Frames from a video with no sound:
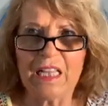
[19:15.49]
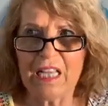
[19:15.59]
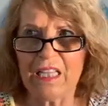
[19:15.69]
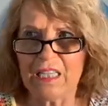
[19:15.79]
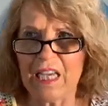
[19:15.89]

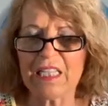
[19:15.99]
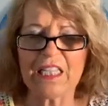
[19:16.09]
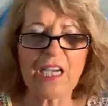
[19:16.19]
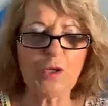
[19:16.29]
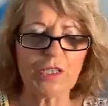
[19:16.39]

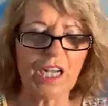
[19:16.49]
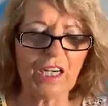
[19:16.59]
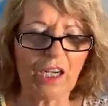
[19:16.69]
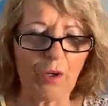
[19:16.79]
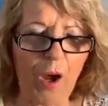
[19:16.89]

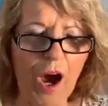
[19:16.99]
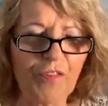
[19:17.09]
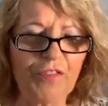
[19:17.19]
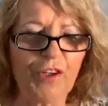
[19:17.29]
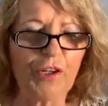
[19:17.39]
they're cut
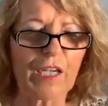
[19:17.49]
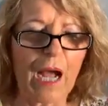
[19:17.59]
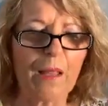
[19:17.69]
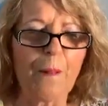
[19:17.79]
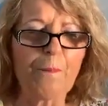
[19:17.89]
off, Lord
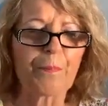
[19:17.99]
God.